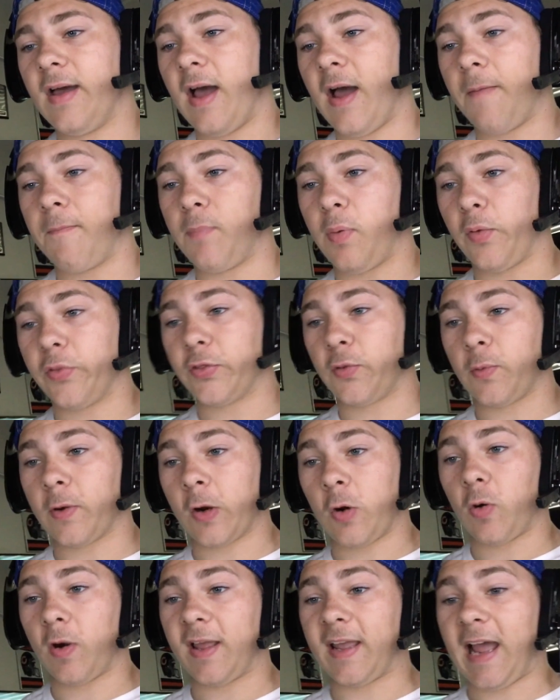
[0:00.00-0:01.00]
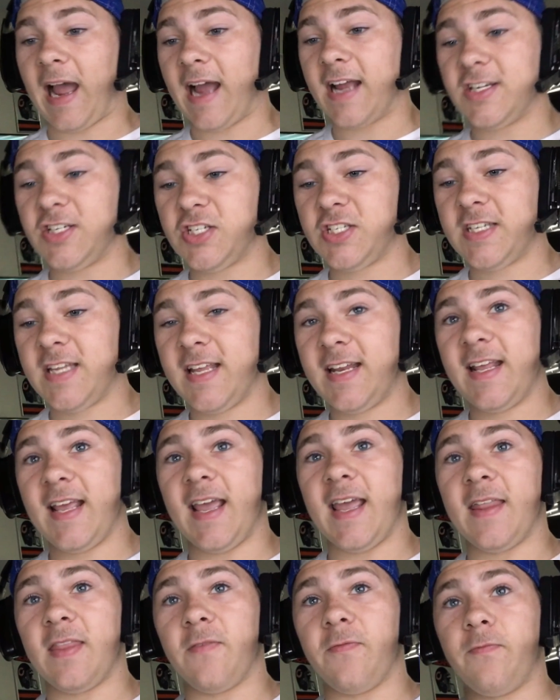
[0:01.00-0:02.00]
on both the recording I just
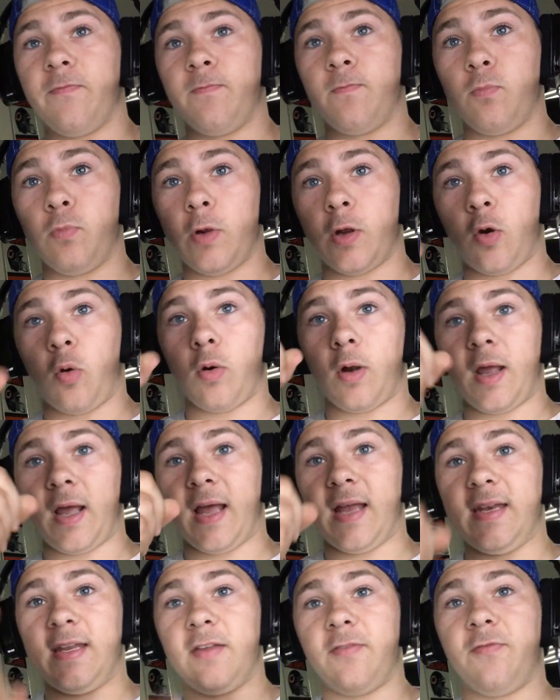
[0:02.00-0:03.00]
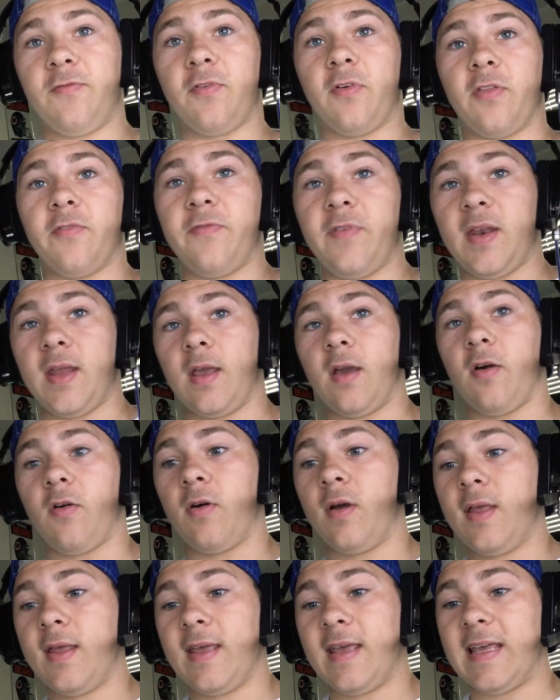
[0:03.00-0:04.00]
did and the recording I did for the
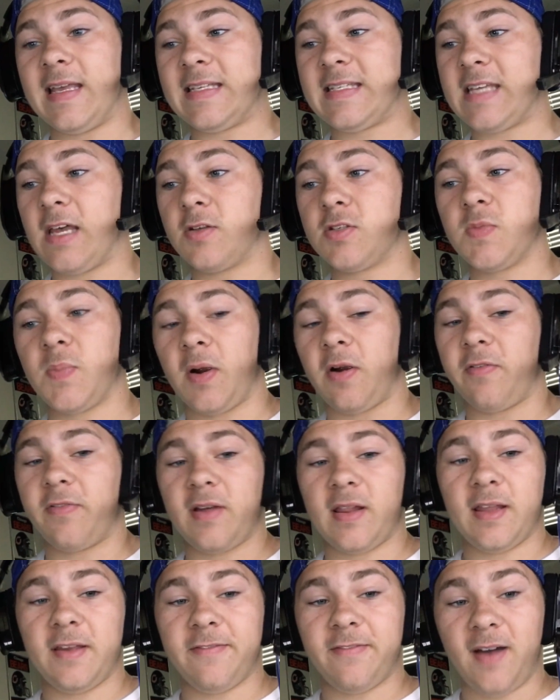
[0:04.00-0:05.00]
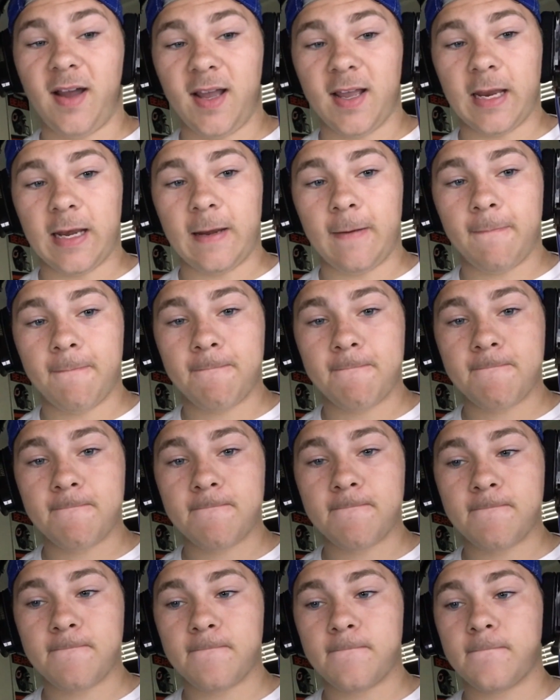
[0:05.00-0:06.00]
video. It sounds perfectly fine.
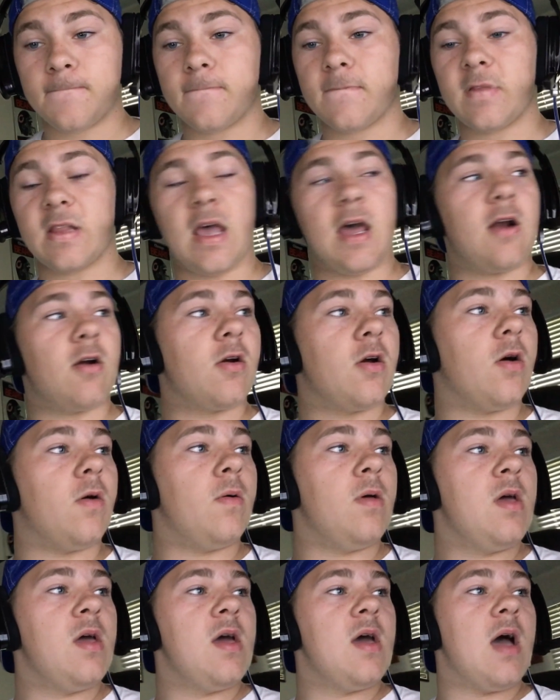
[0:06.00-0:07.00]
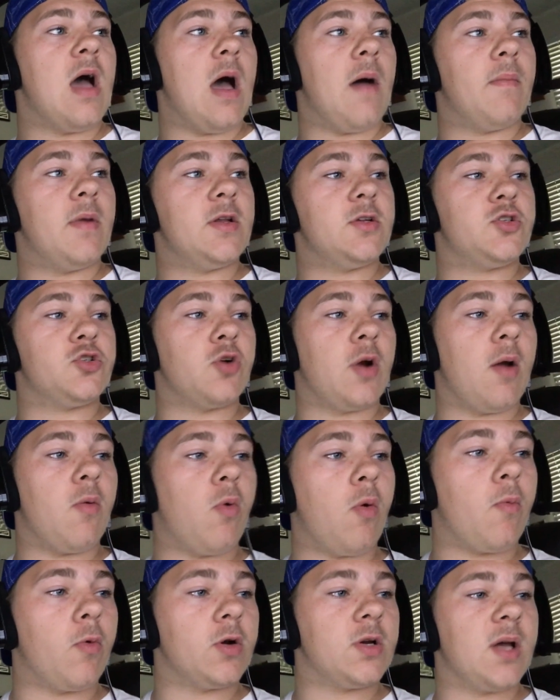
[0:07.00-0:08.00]
I don't know. I'm going to try
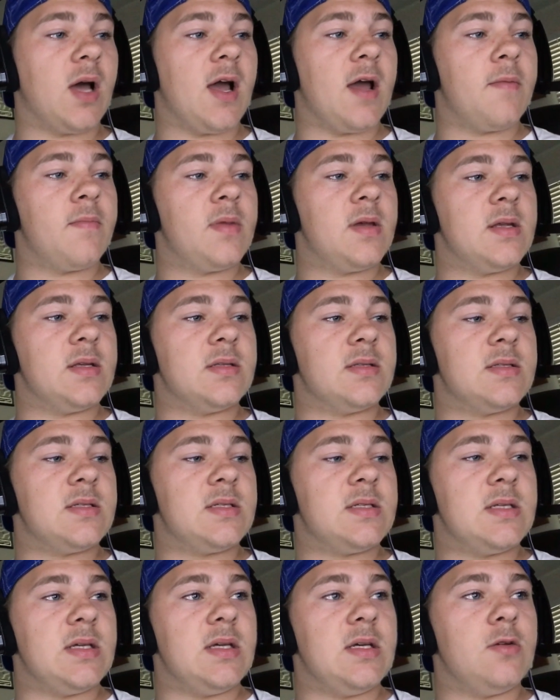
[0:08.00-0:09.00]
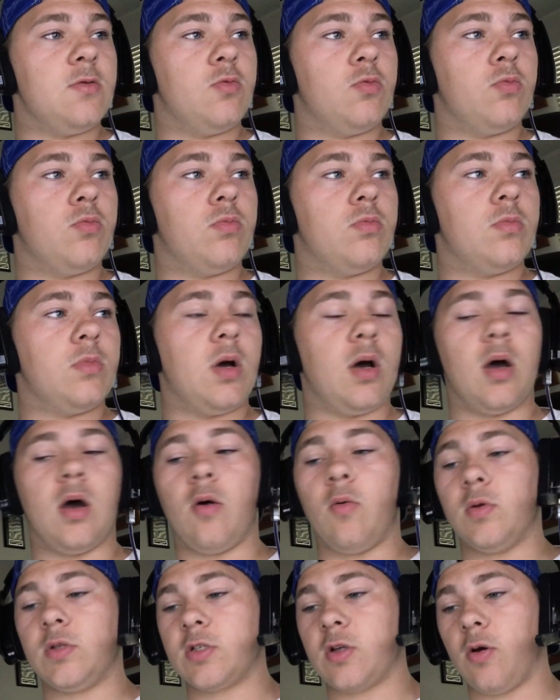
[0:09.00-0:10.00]
one more time and see
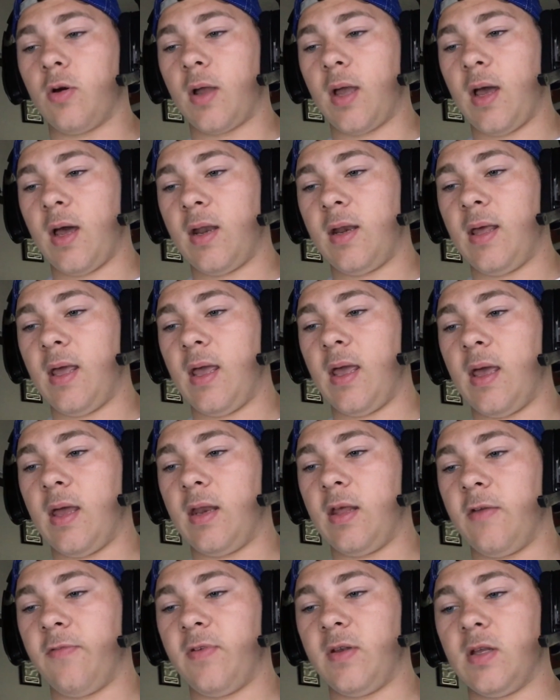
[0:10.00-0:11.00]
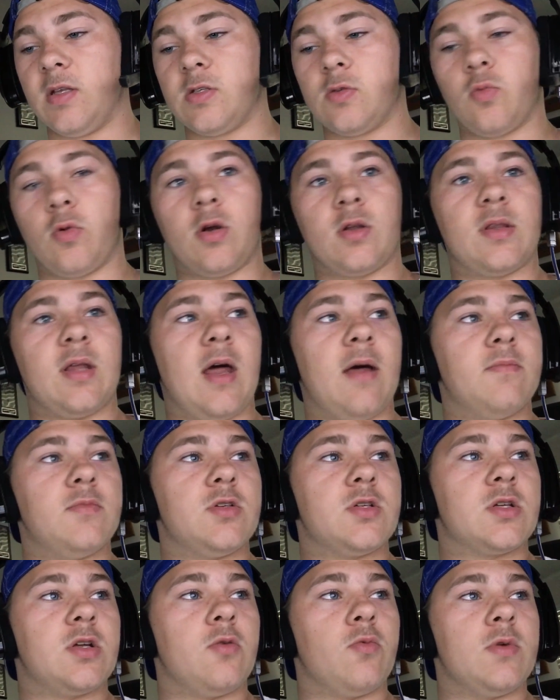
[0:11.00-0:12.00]
uh, what's going on. And if it doesn't work, then I'm
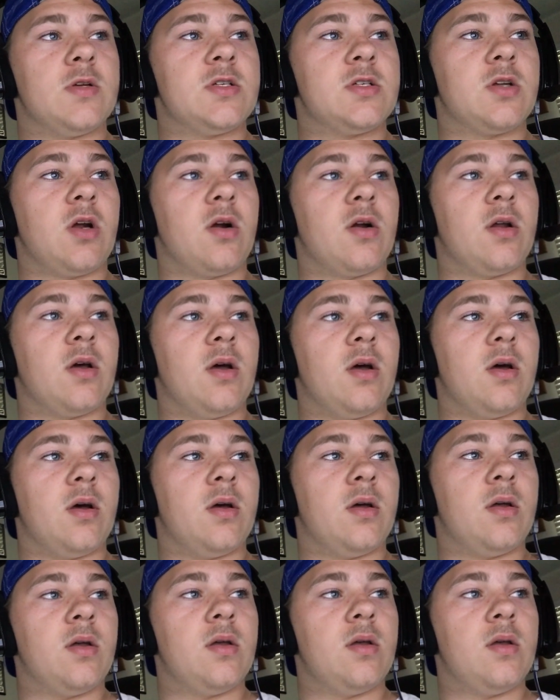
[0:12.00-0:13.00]
just going to restart. Uh,